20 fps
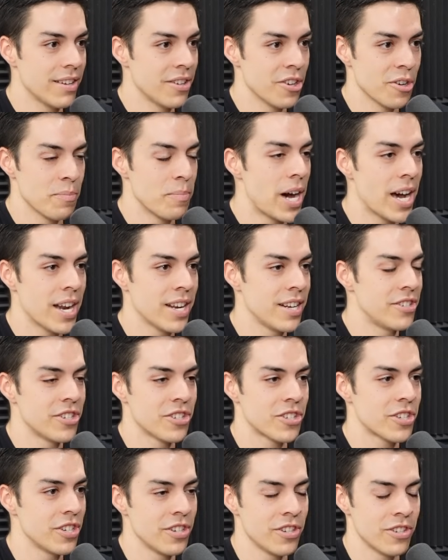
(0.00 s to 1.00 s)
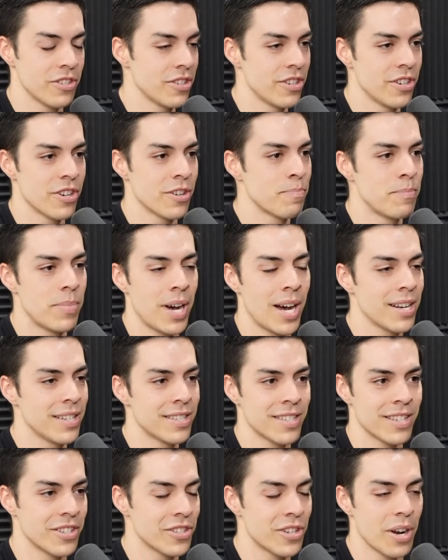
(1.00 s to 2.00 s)
Your body's your
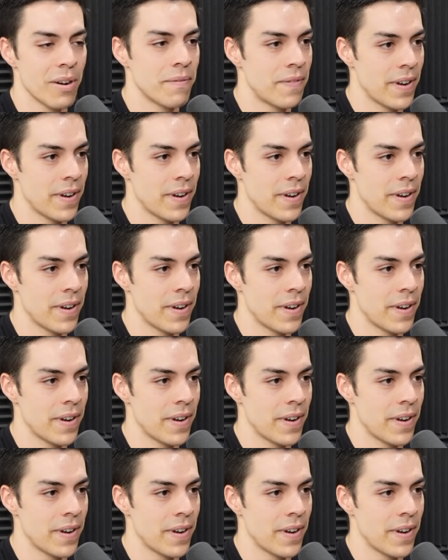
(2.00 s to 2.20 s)
body's going to start